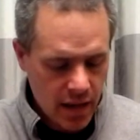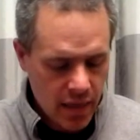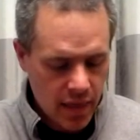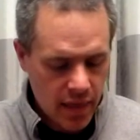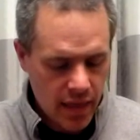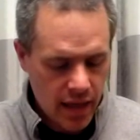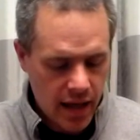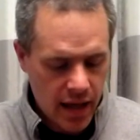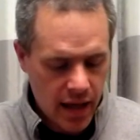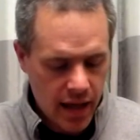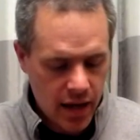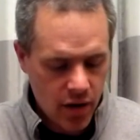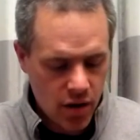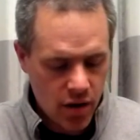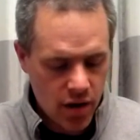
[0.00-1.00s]

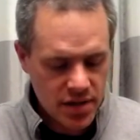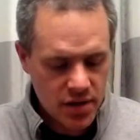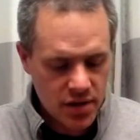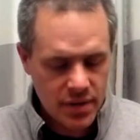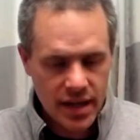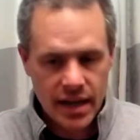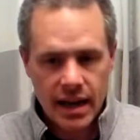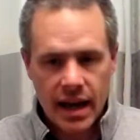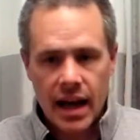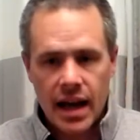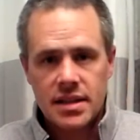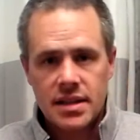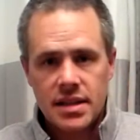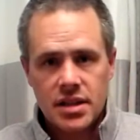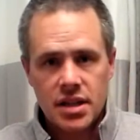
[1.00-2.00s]
They also need
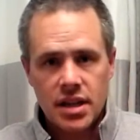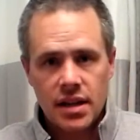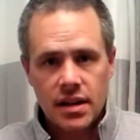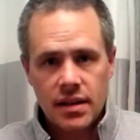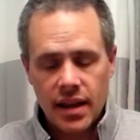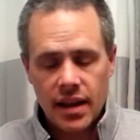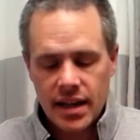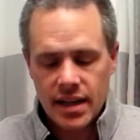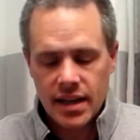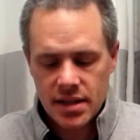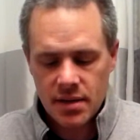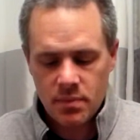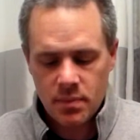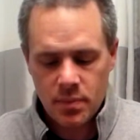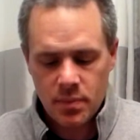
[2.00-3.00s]
oxygen. They need
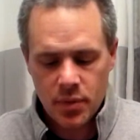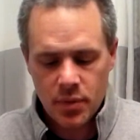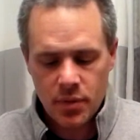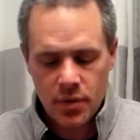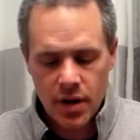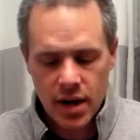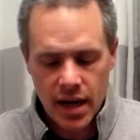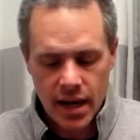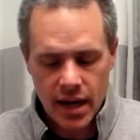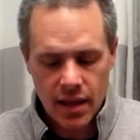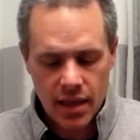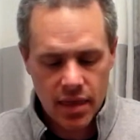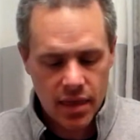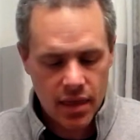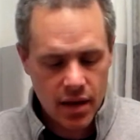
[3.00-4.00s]
to
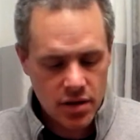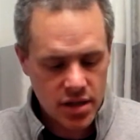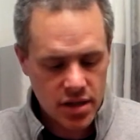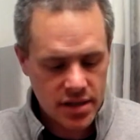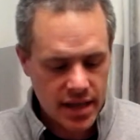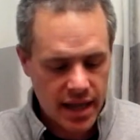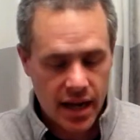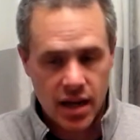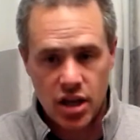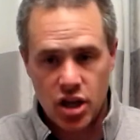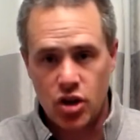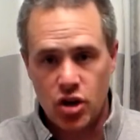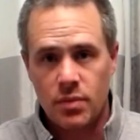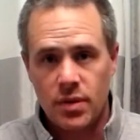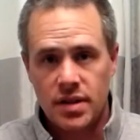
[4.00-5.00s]
breathe just like
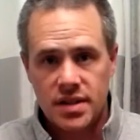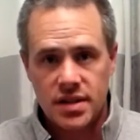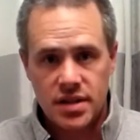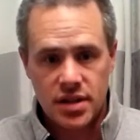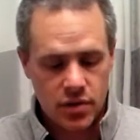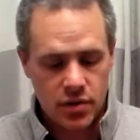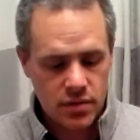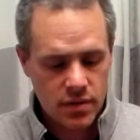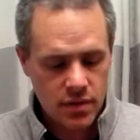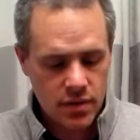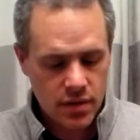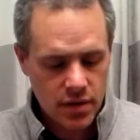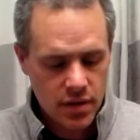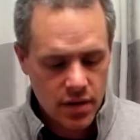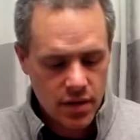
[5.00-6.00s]
humans do.
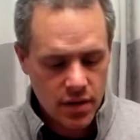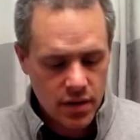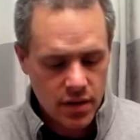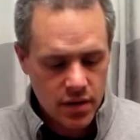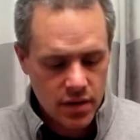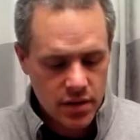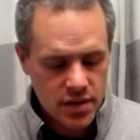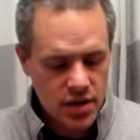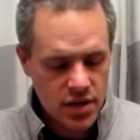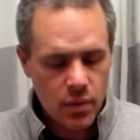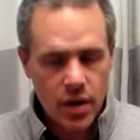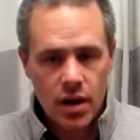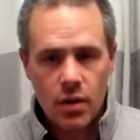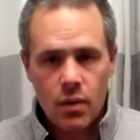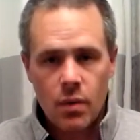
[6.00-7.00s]
So
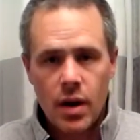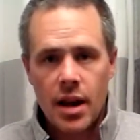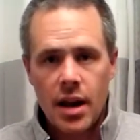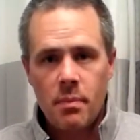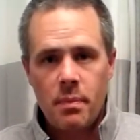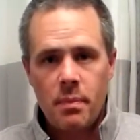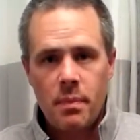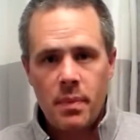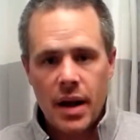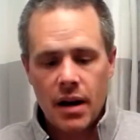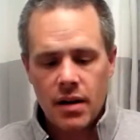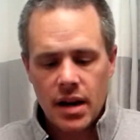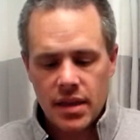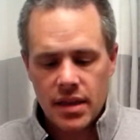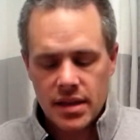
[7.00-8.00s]
we don't want to
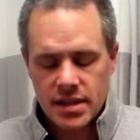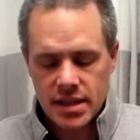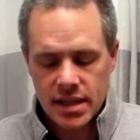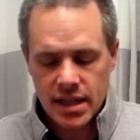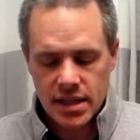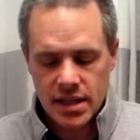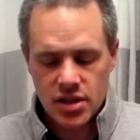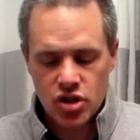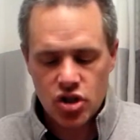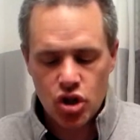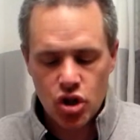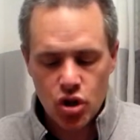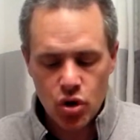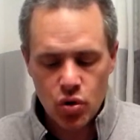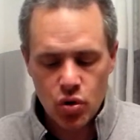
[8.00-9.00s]
bury the seeds
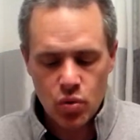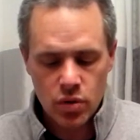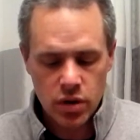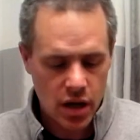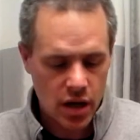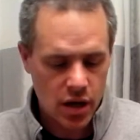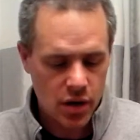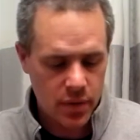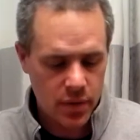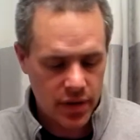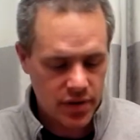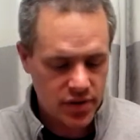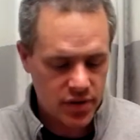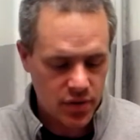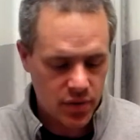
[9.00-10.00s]
too low in the
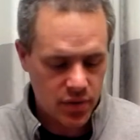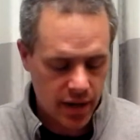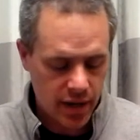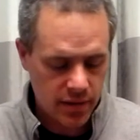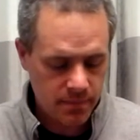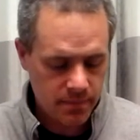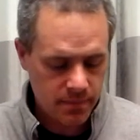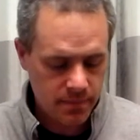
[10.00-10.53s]
soil.